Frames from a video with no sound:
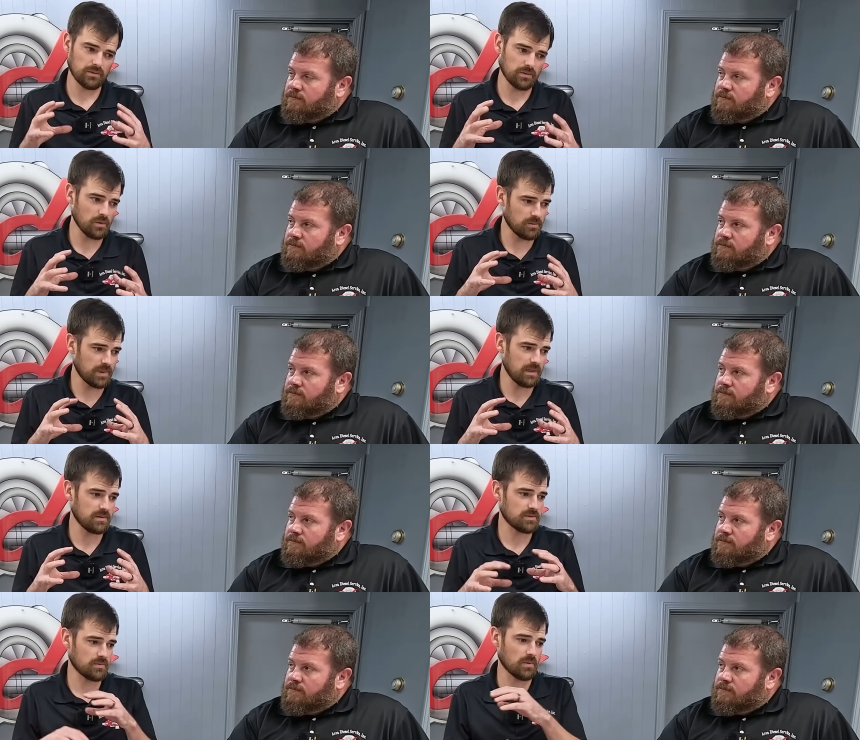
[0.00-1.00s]

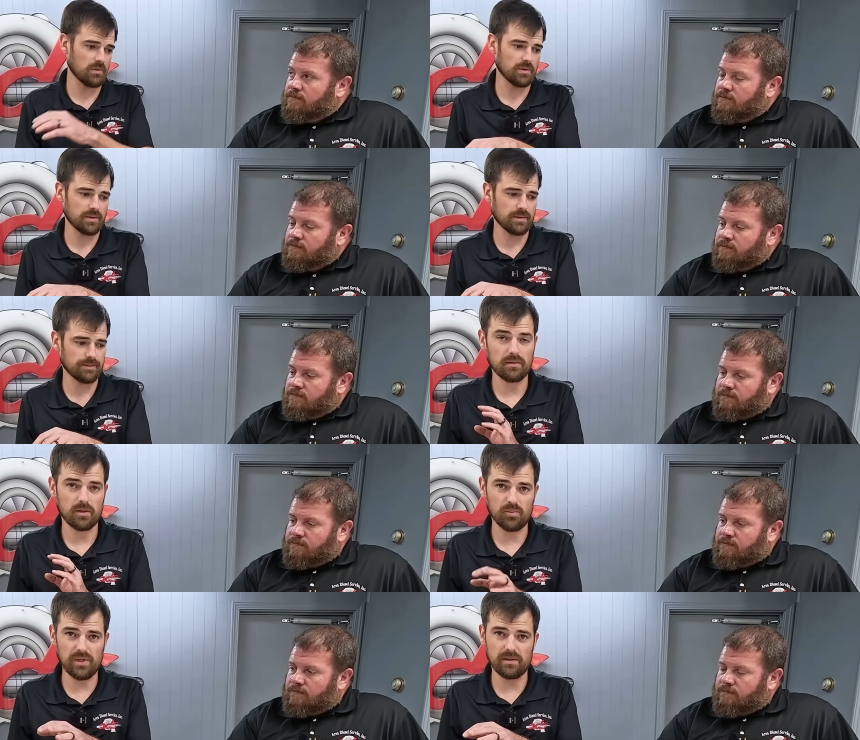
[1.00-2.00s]
Speaker 1: two-piece roller,
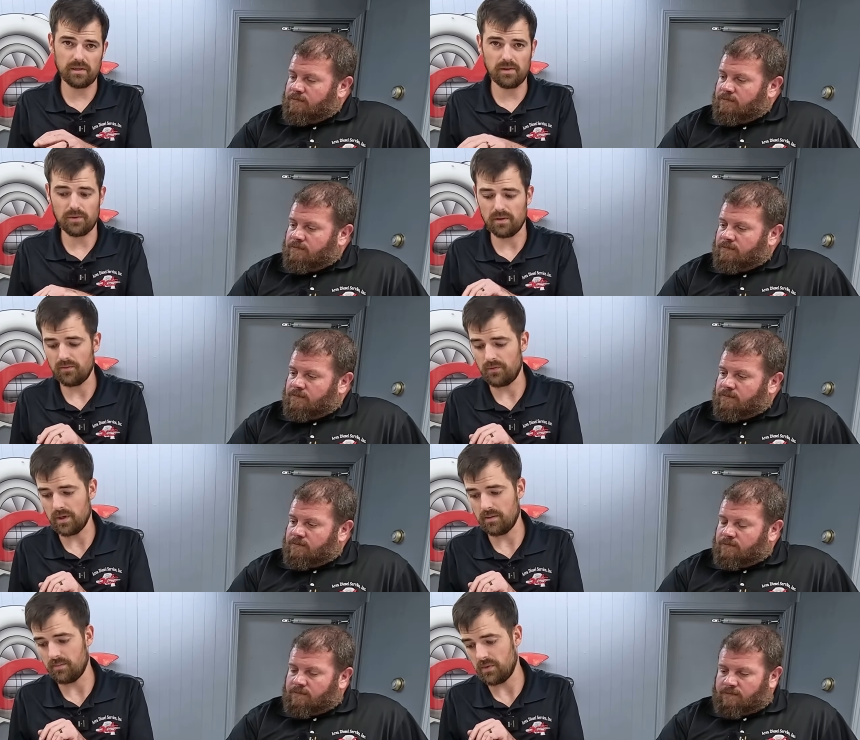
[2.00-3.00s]
completely different
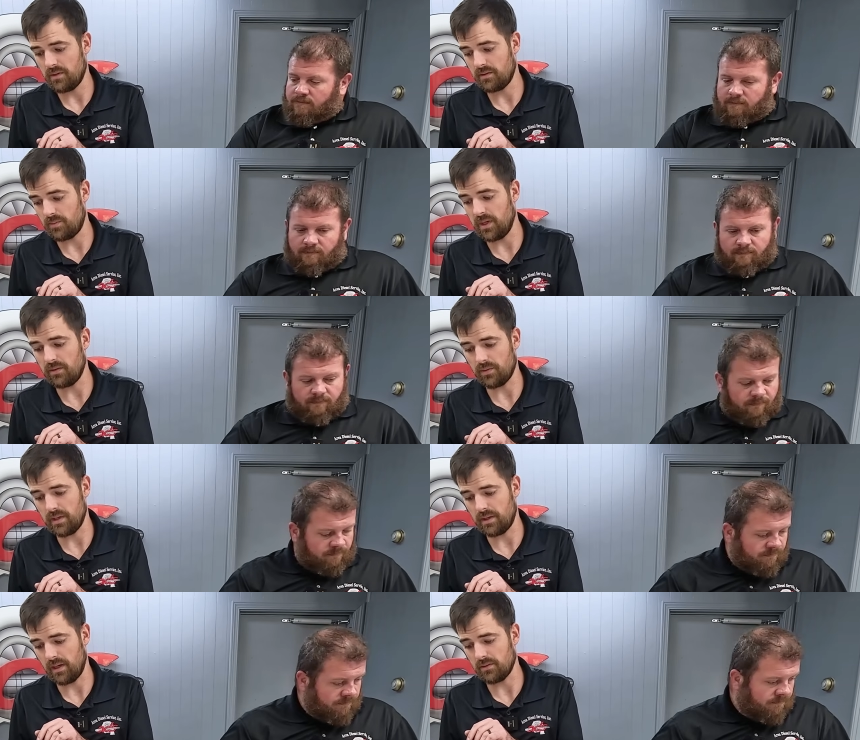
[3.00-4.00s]
from the
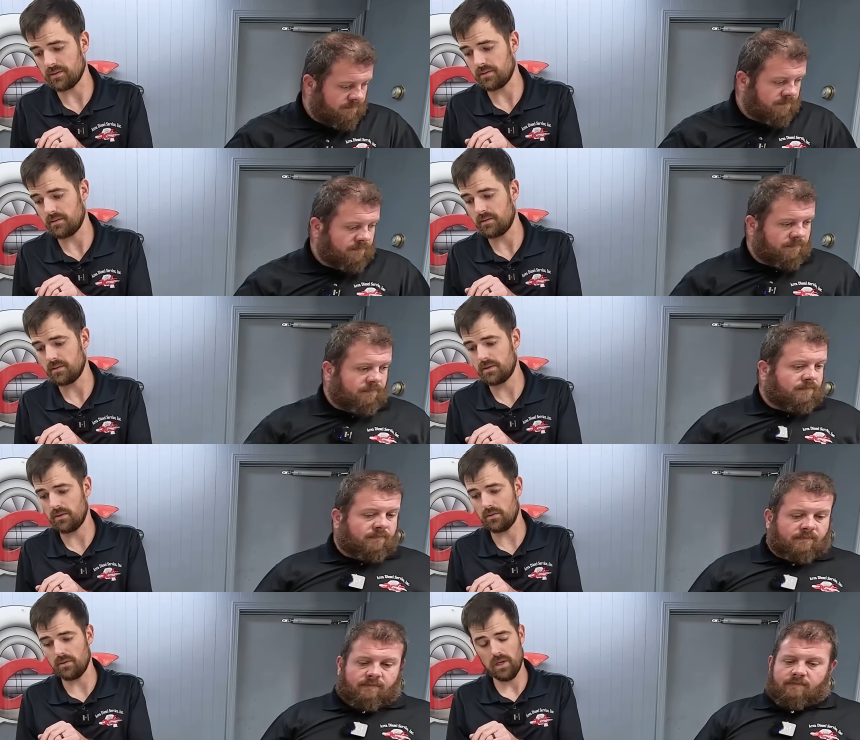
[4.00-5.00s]
P3000.
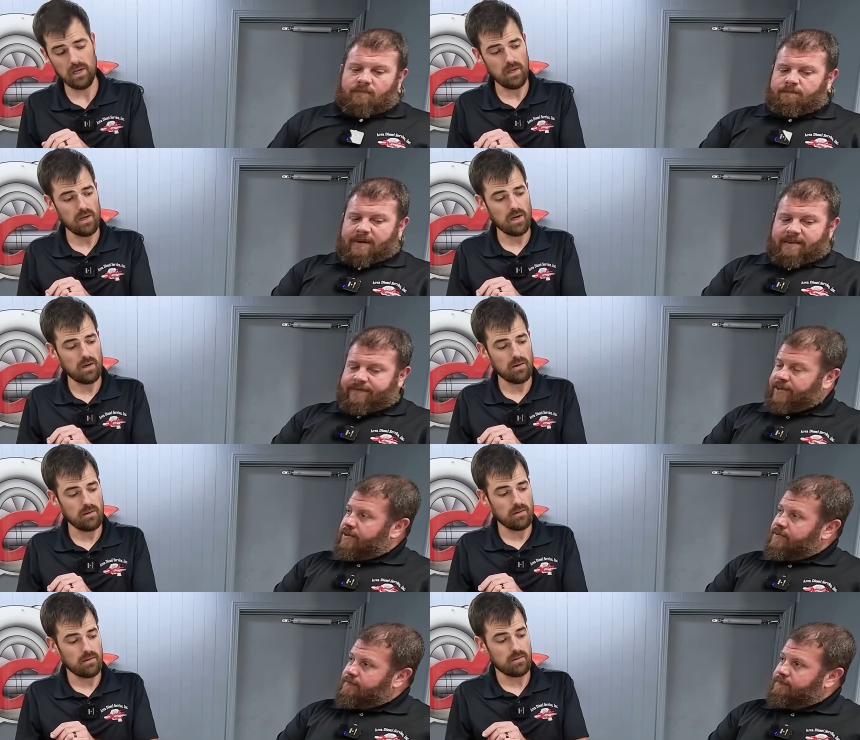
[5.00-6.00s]
So
Speaker 2: beefier.
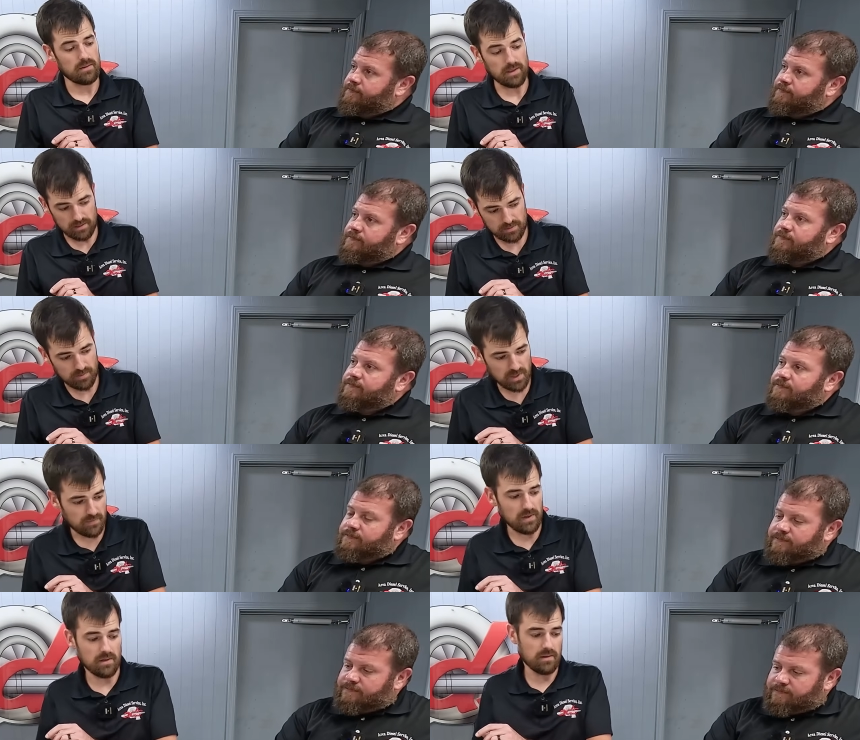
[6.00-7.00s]
Speaker 1: Yes,
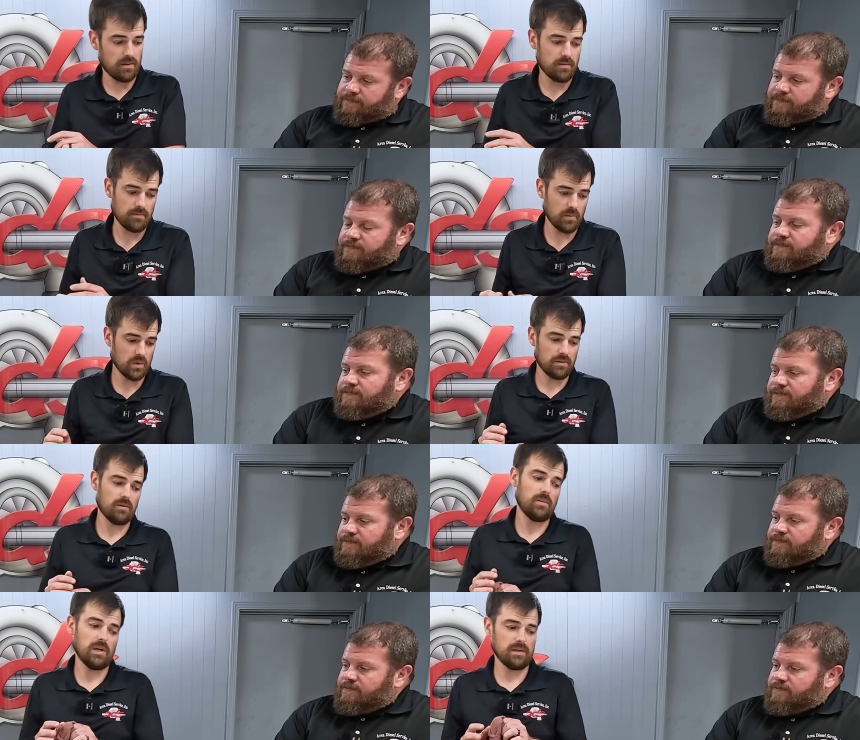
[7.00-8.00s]
beefier, more
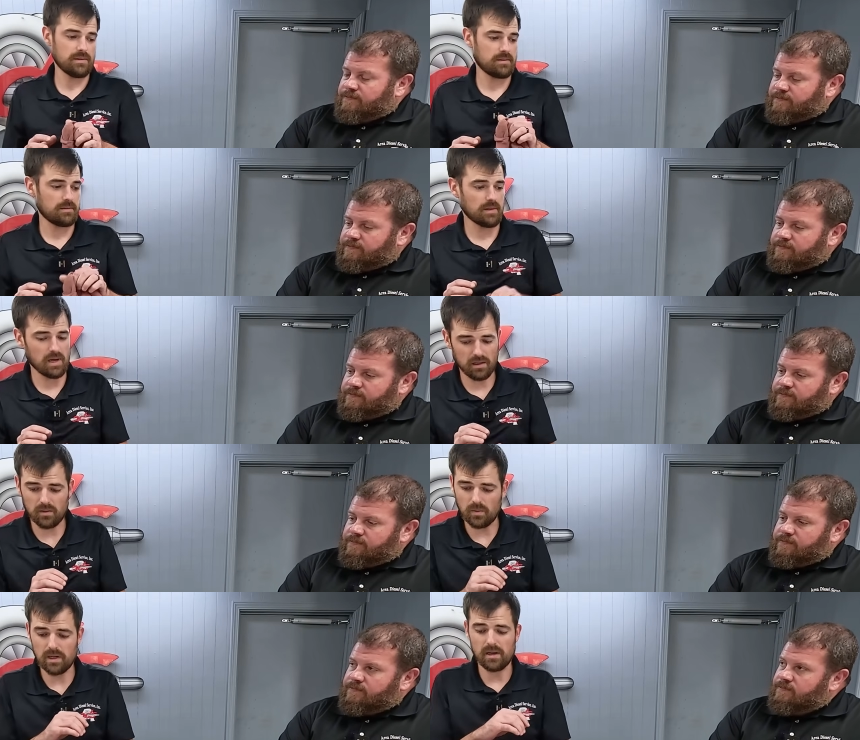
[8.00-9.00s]
robust, not going to
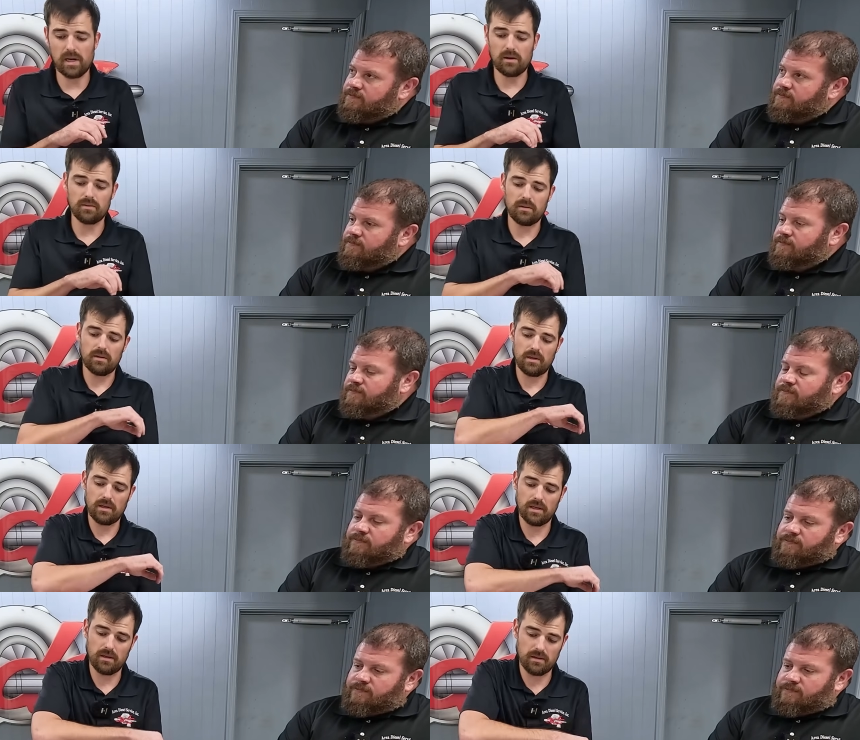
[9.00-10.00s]
wear out,
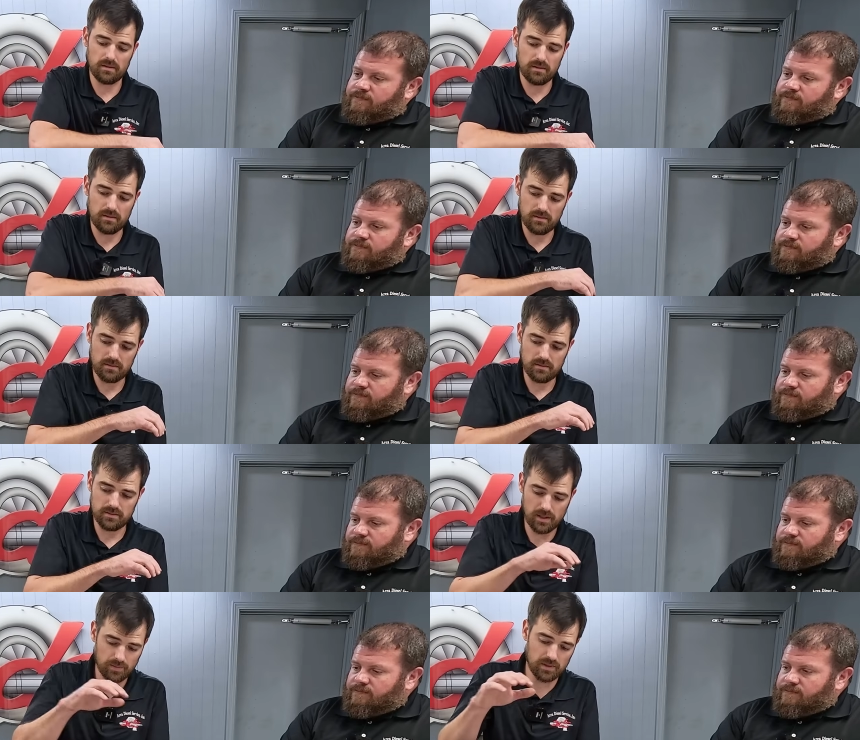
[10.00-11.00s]
and
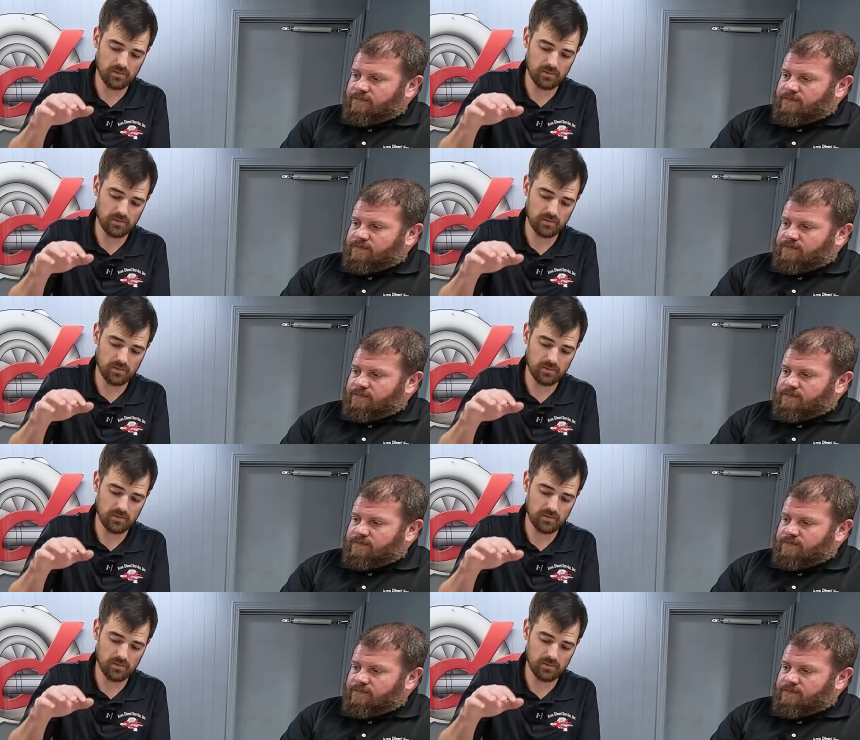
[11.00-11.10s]
typically